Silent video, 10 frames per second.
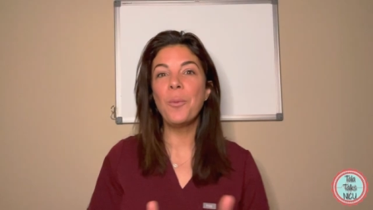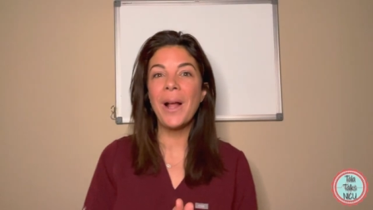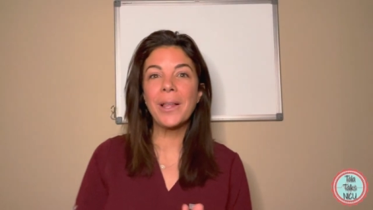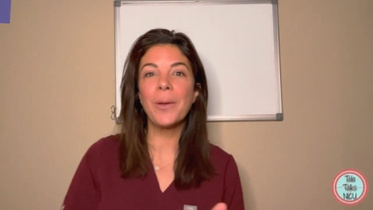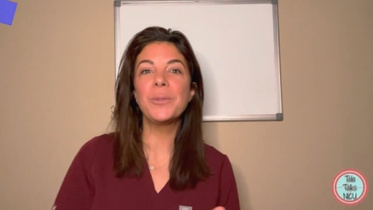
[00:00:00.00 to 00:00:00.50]

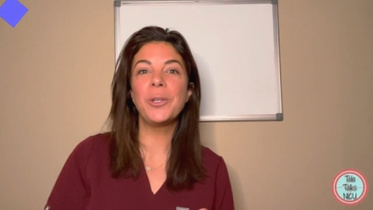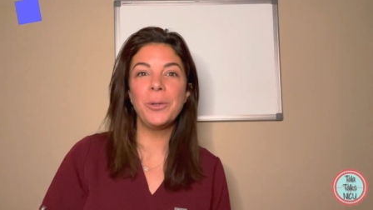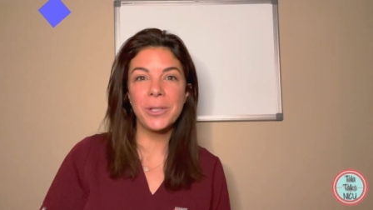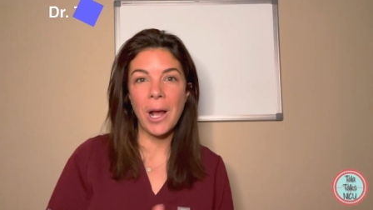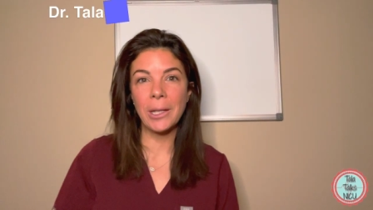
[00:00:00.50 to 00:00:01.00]
welcome
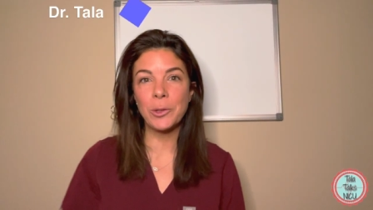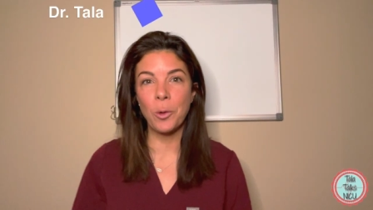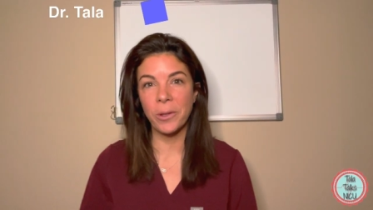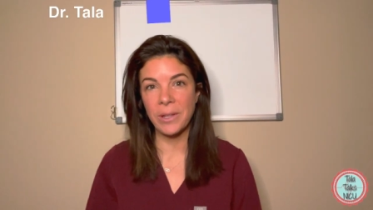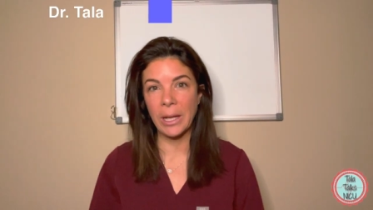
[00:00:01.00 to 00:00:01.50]
to Tala
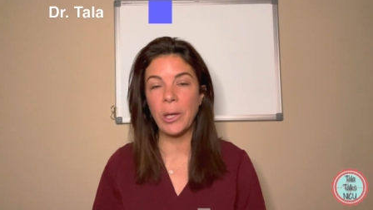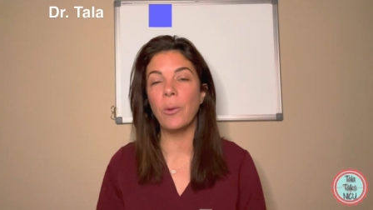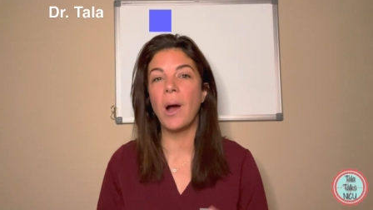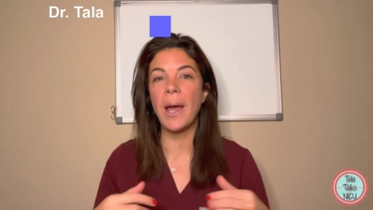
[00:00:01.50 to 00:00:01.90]
Talks N I C U.